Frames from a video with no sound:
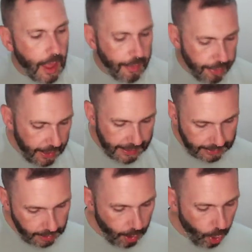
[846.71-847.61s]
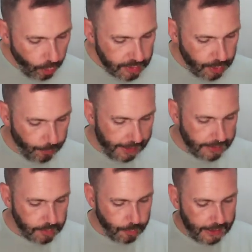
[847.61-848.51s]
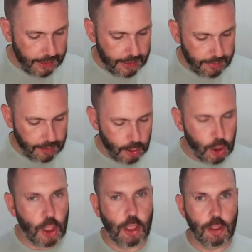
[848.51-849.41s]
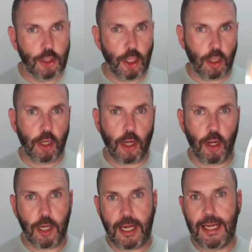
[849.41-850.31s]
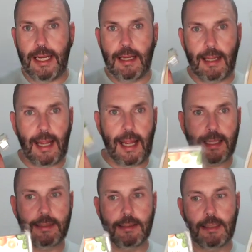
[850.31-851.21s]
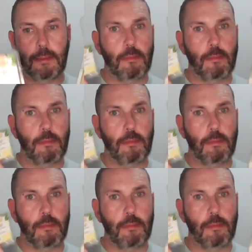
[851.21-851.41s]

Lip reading: Then I also went with sugar cookie and